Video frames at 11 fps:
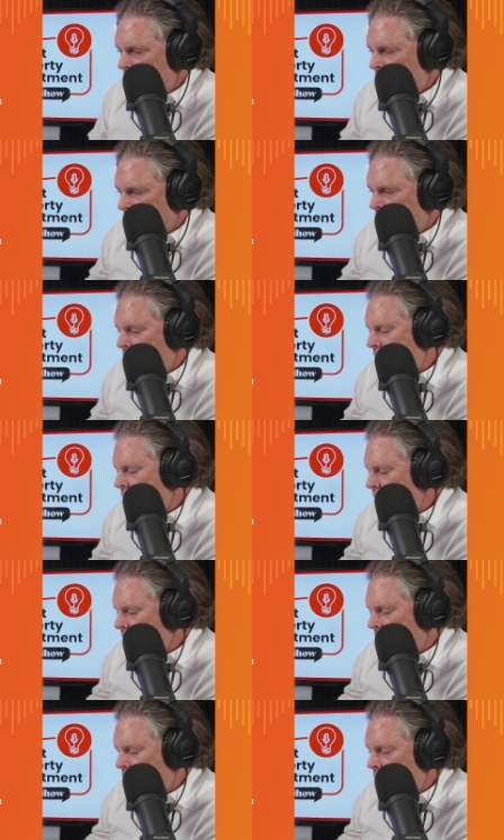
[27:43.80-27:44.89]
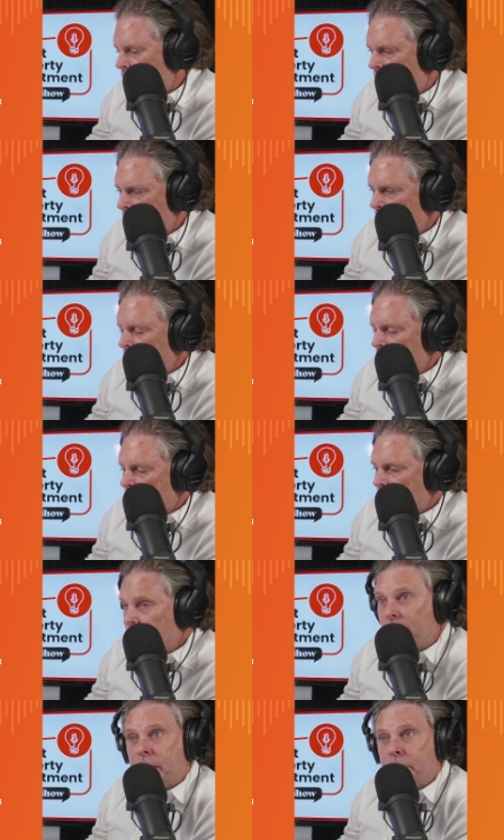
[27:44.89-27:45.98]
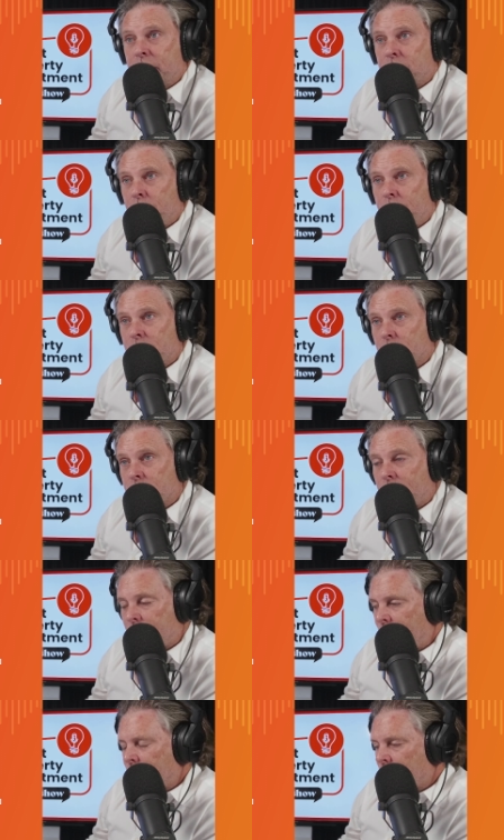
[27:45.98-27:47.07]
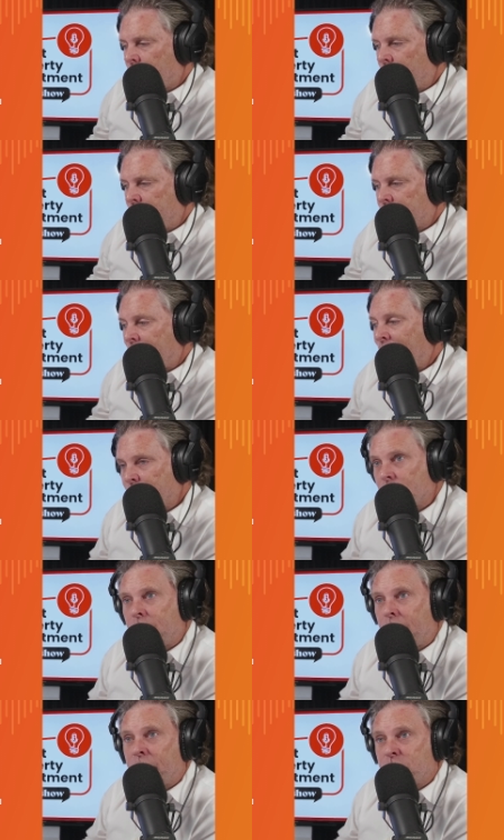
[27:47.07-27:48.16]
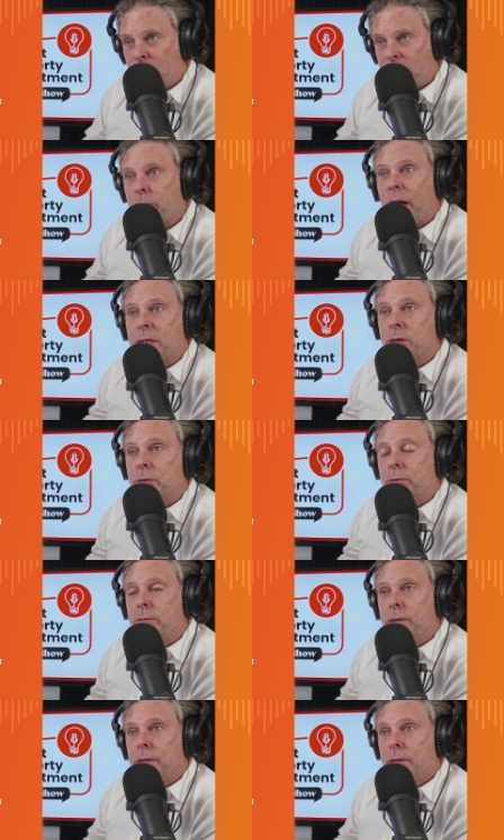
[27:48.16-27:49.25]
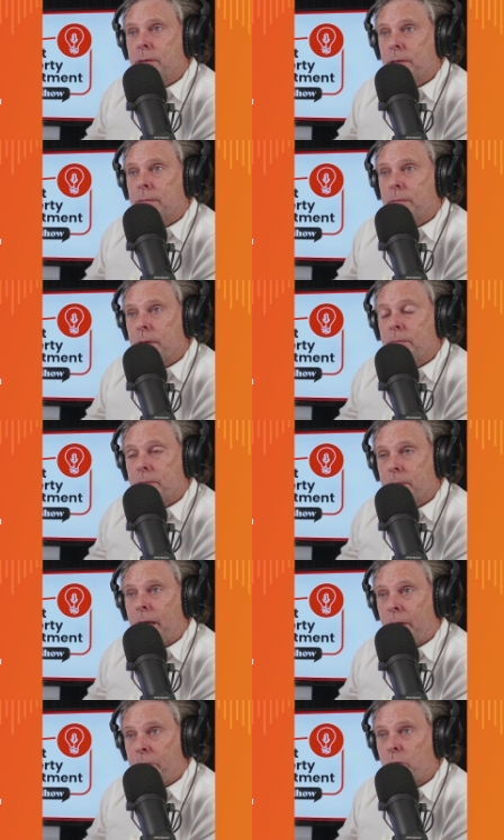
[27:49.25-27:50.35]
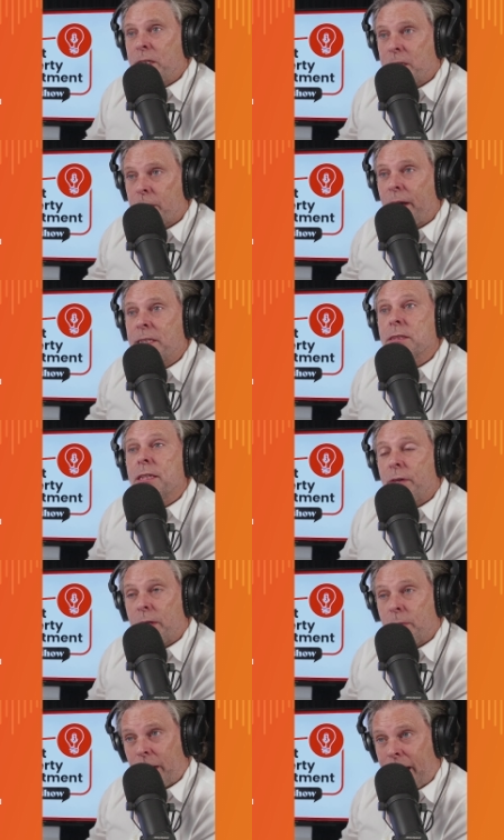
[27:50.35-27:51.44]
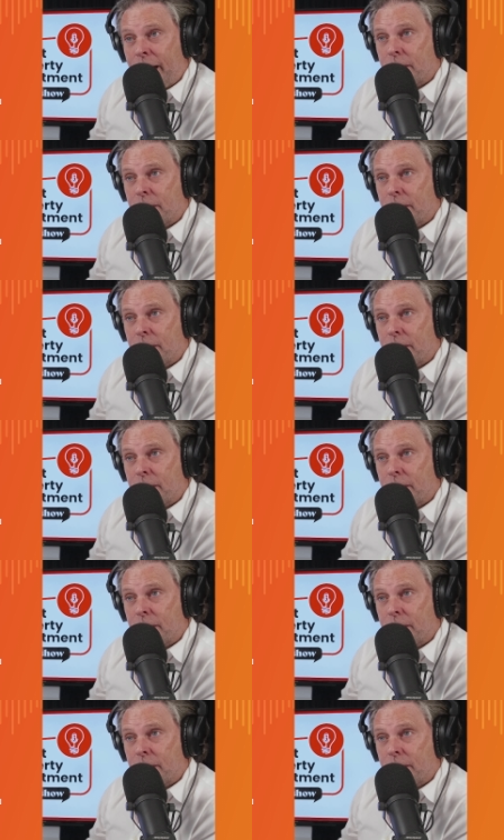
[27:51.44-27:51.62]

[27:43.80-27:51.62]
Middle Eastern communities, and or Vietnamese communities or South Asian communities. They have they have generational. They have three generations living in one